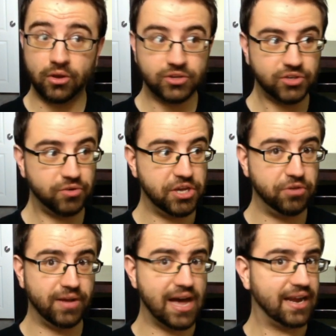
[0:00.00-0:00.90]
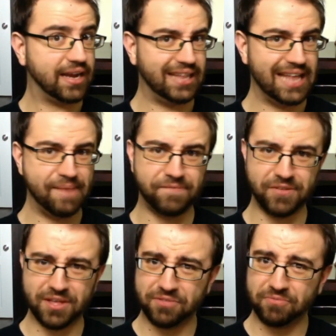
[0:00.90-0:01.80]
so you got a claim for
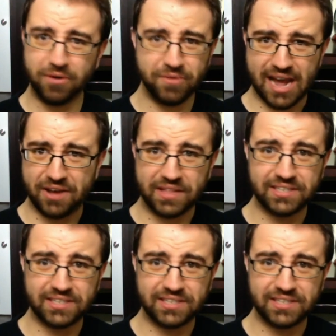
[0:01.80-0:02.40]
the throne now.